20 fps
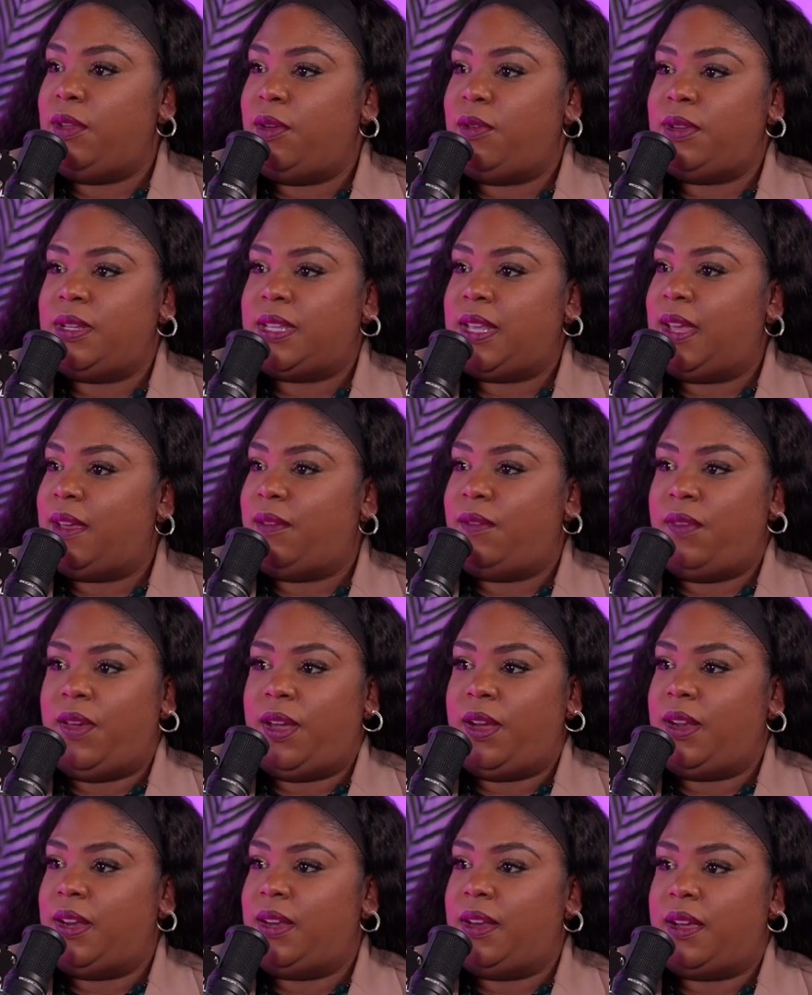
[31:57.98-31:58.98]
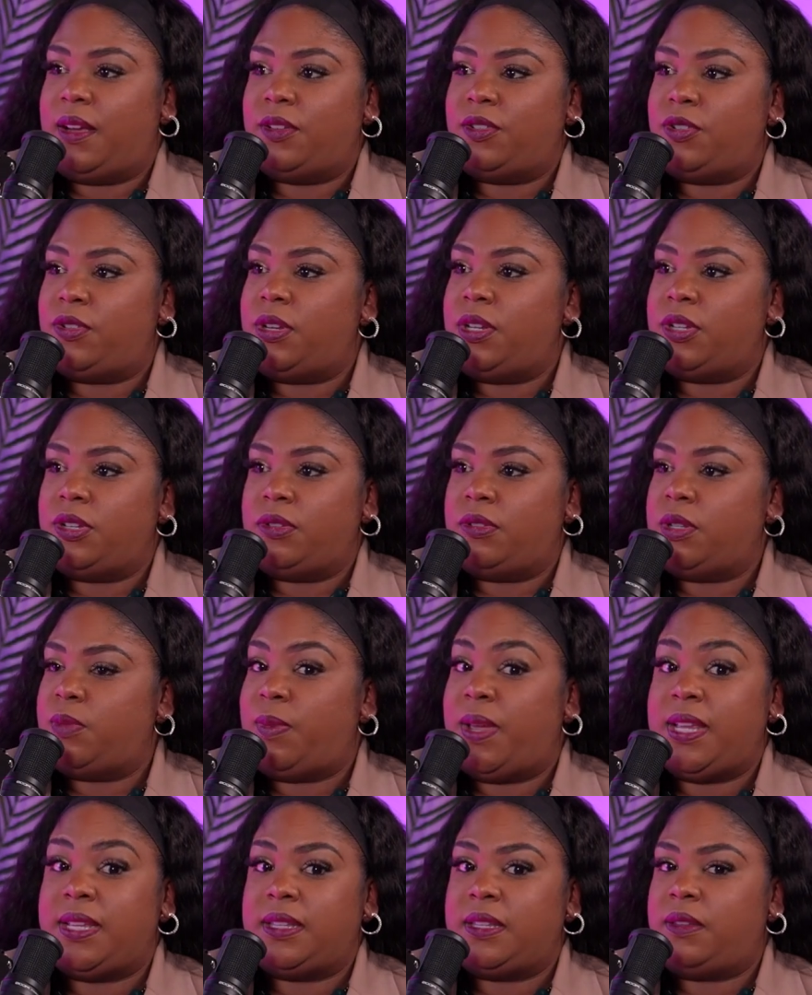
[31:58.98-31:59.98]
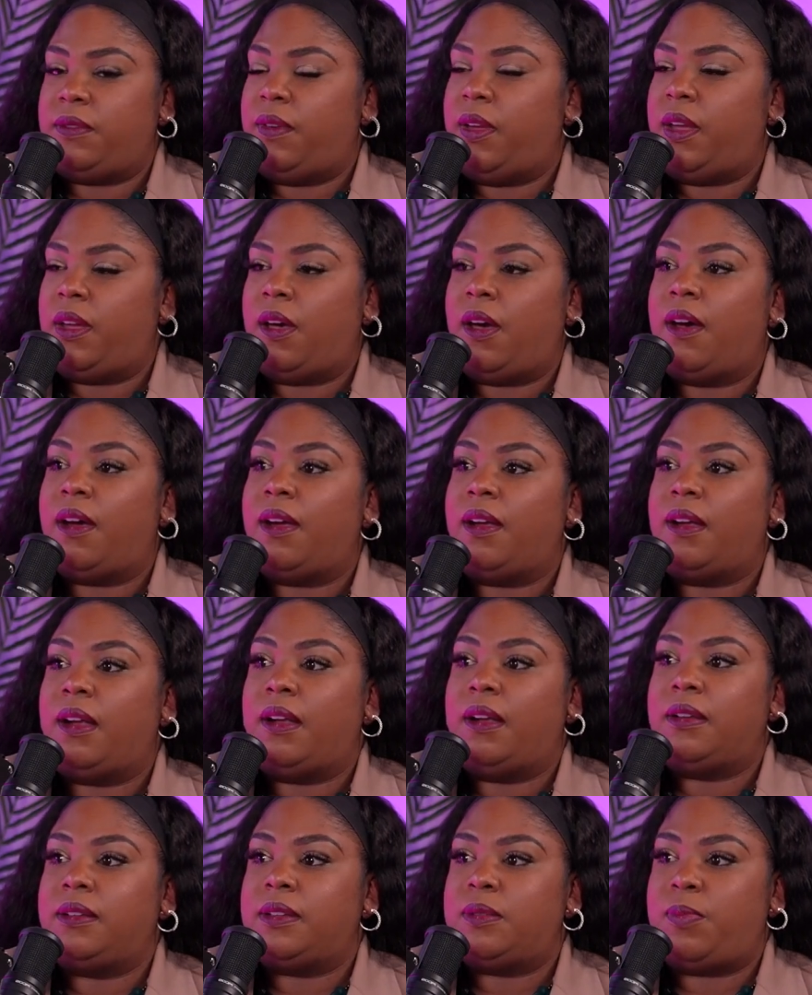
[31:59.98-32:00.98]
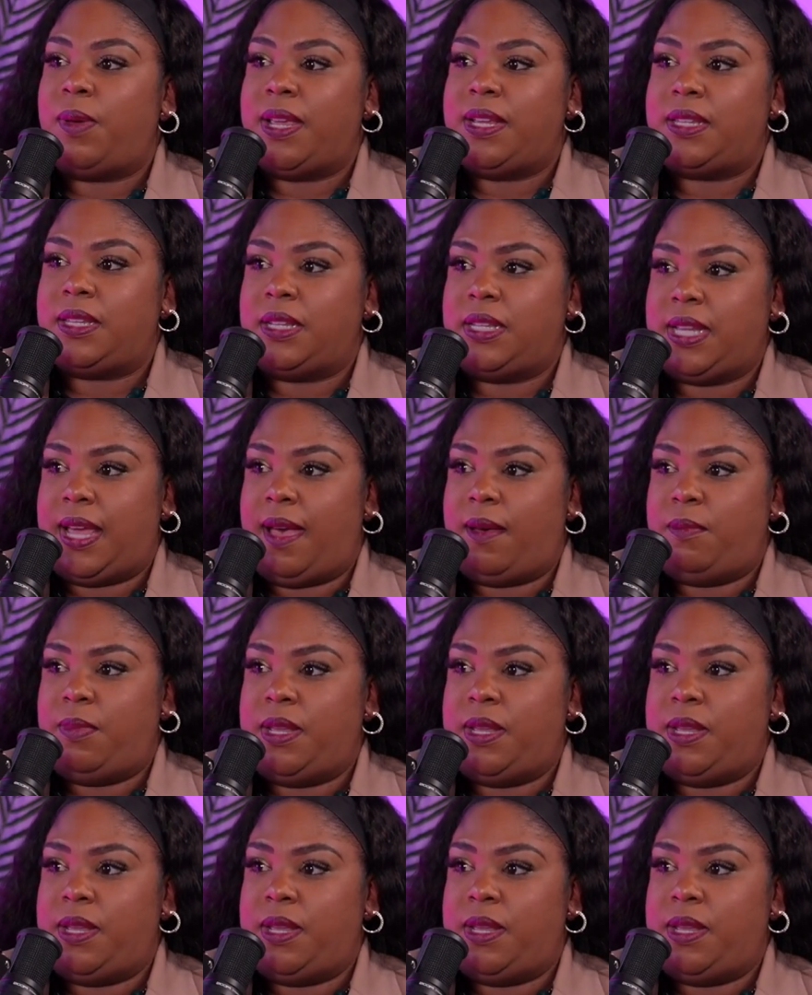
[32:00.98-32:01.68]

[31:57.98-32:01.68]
though it's like a very non-traditional space, it's a very hard space to tap